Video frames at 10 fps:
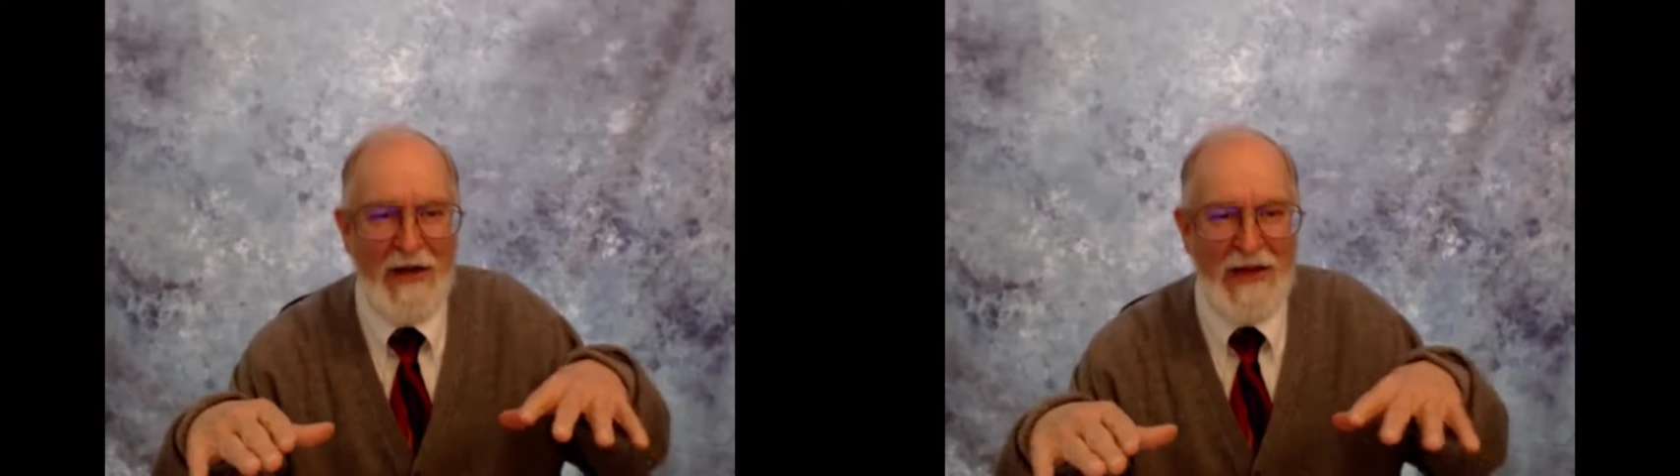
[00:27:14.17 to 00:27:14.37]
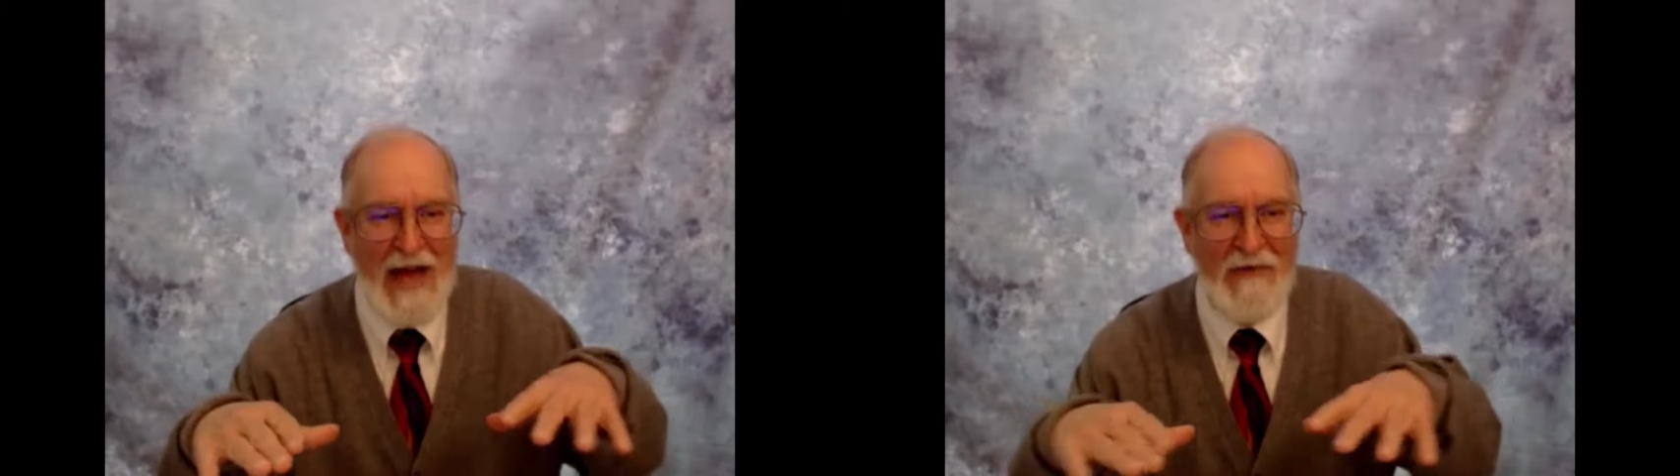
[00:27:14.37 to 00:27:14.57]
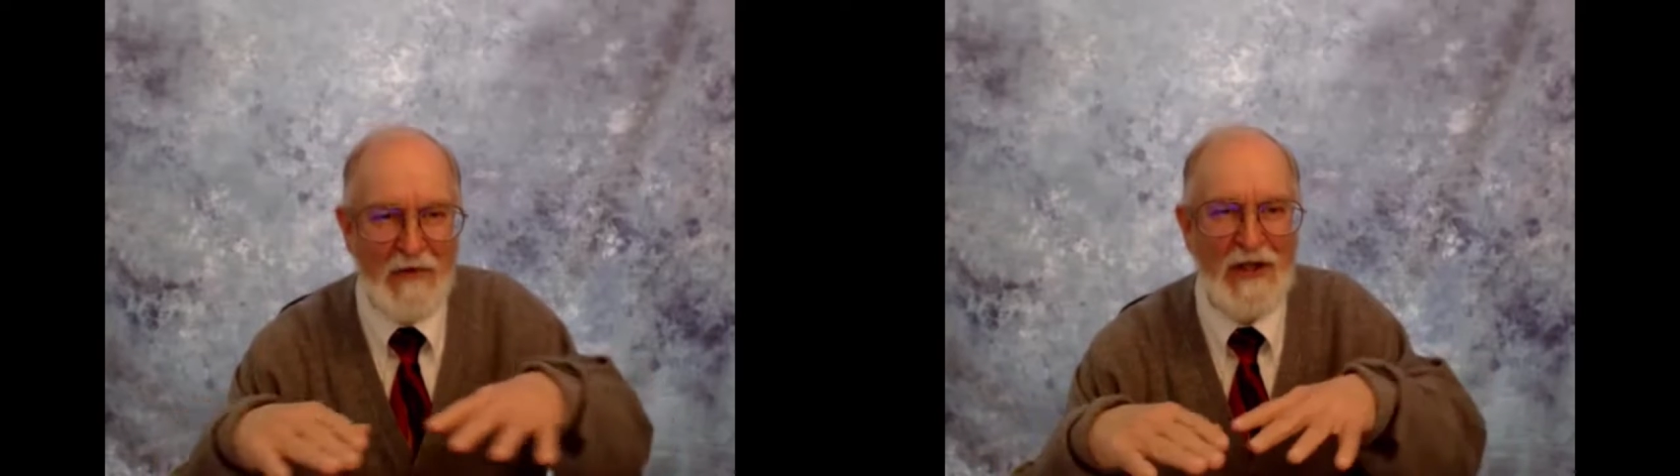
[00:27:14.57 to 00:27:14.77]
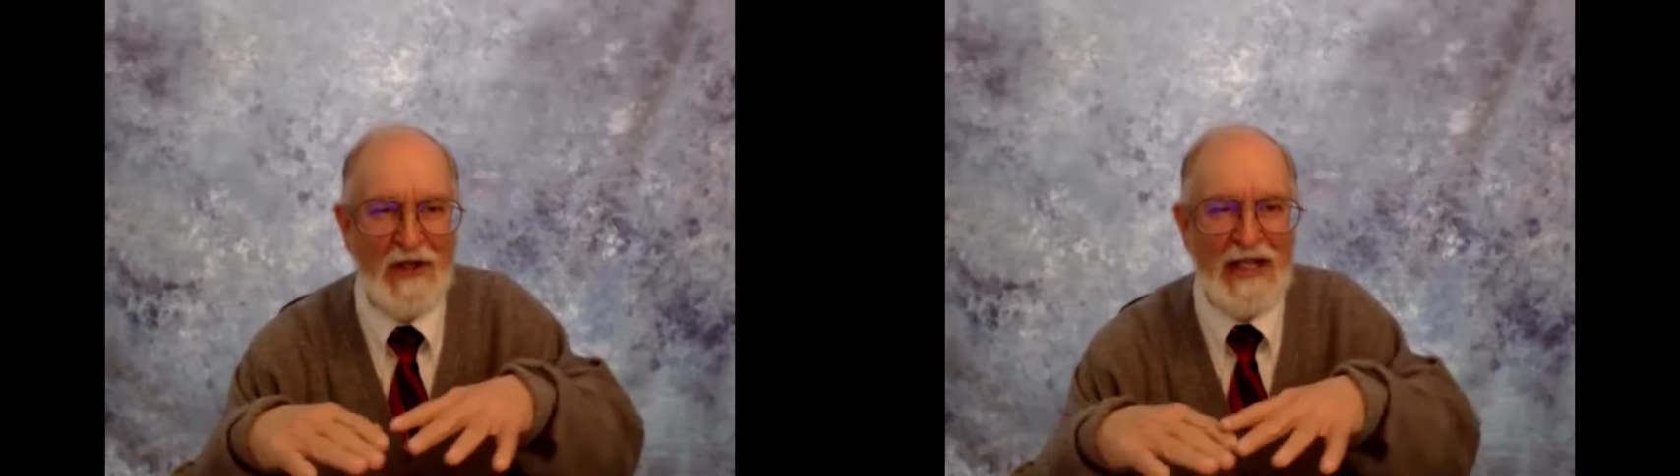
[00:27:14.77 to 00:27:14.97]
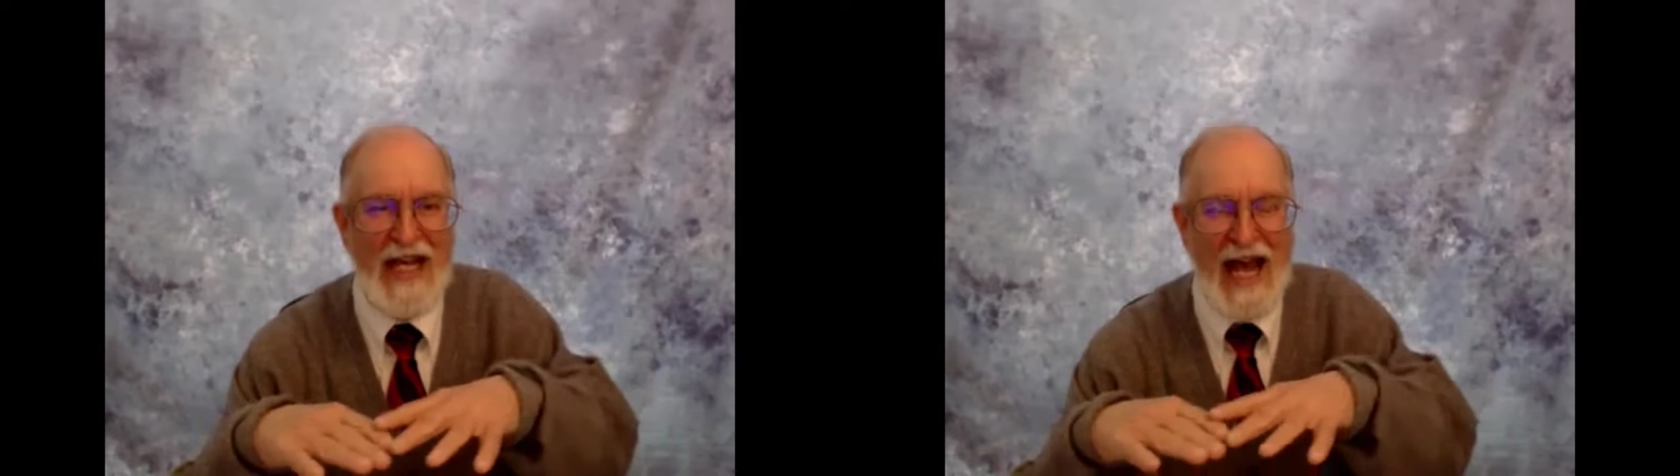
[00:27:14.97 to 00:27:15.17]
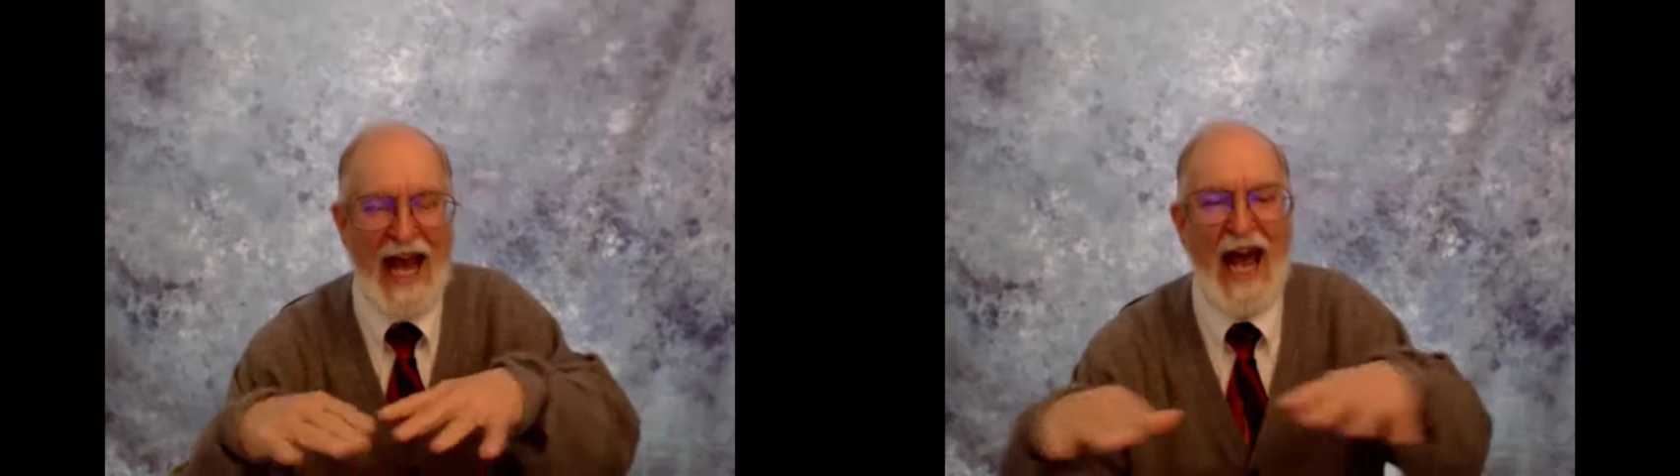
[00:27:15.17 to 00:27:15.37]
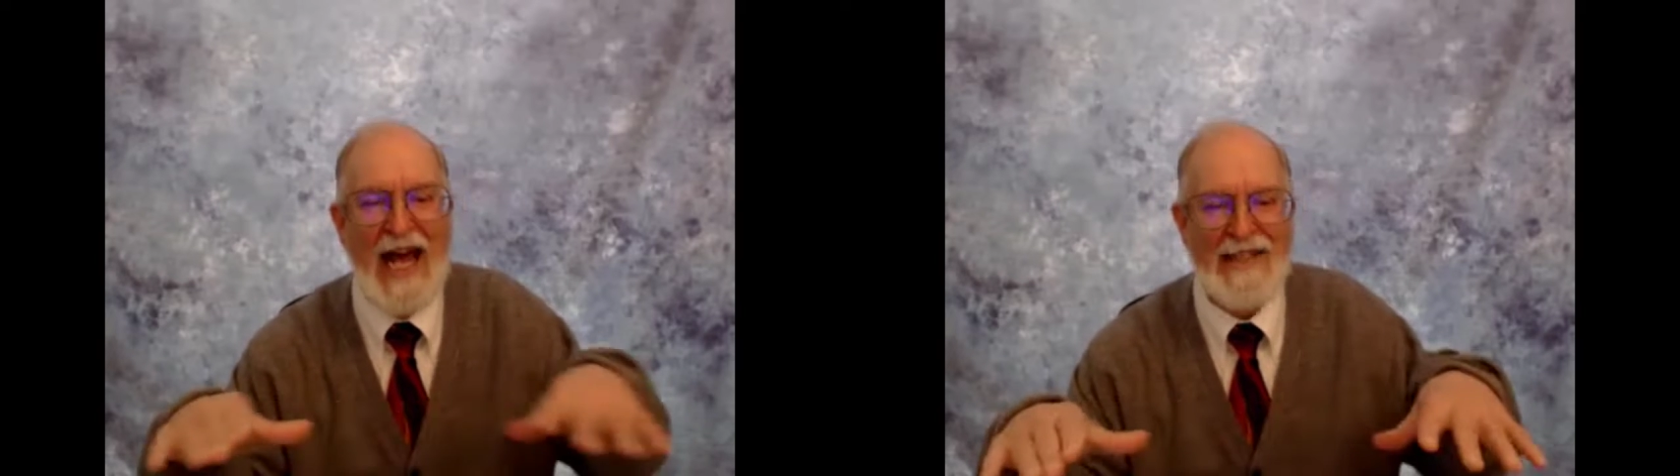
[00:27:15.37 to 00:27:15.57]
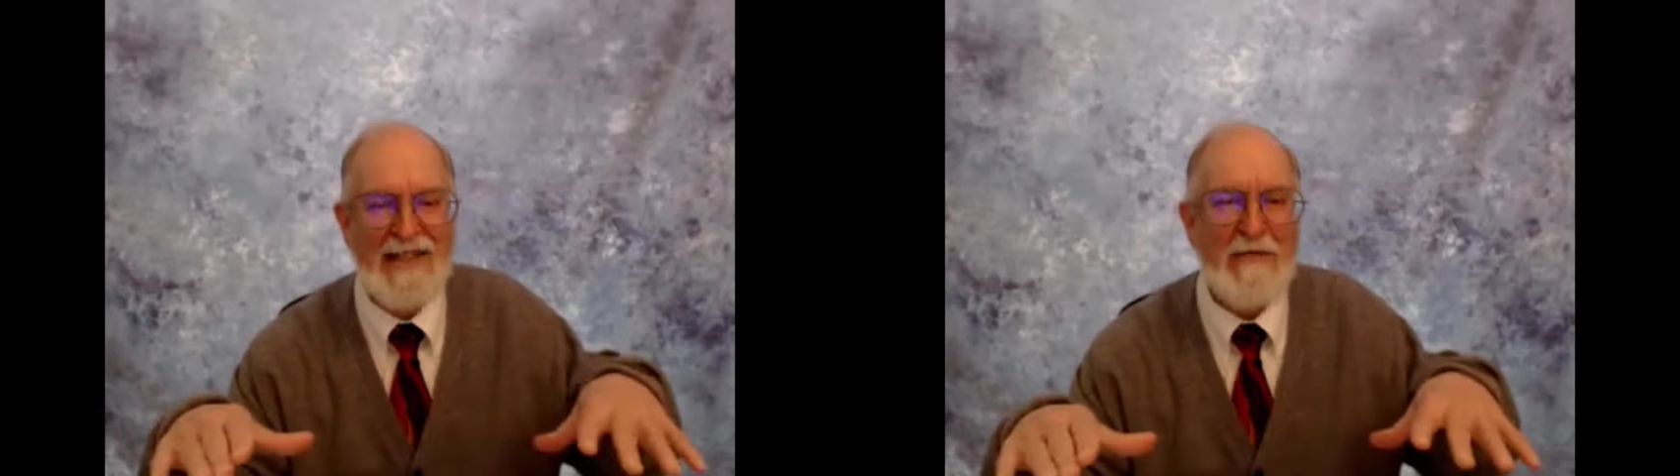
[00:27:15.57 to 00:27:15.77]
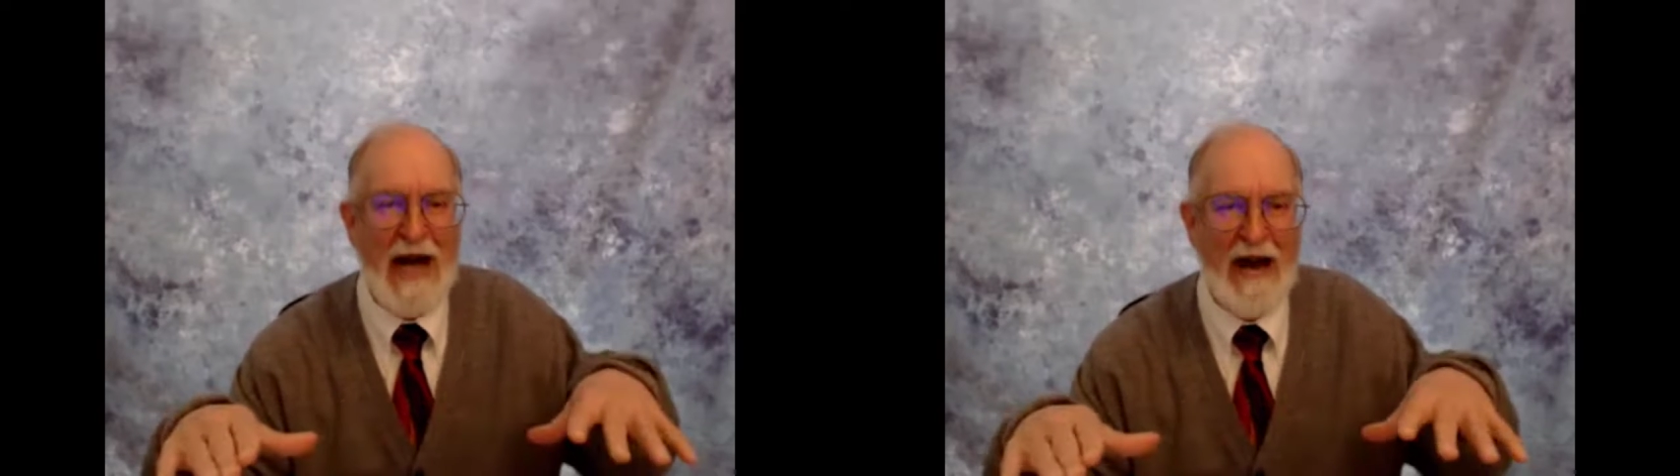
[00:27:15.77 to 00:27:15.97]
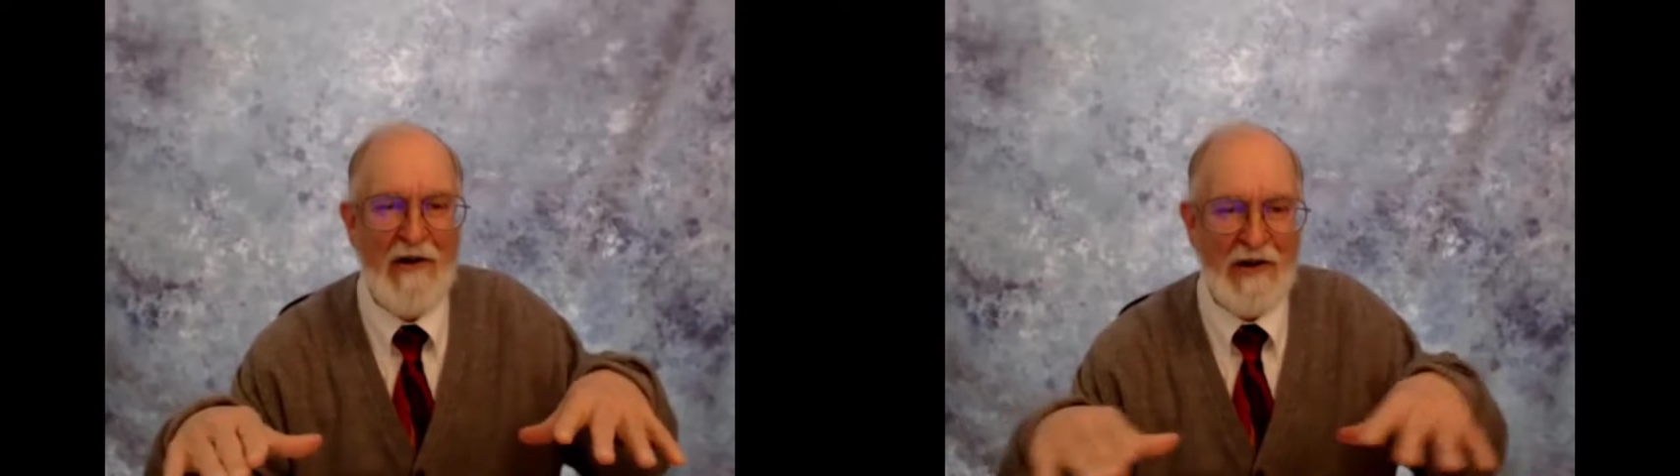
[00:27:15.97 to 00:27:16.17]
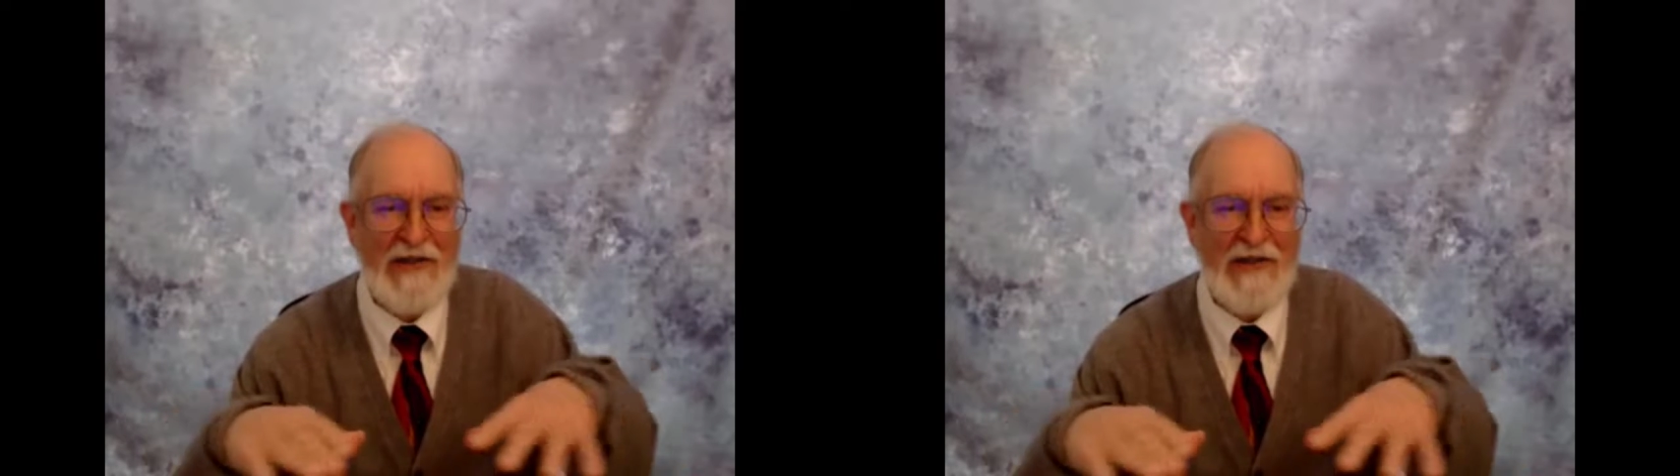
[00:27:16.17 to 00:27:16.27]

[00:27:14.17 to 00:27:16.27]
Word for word: that really has the power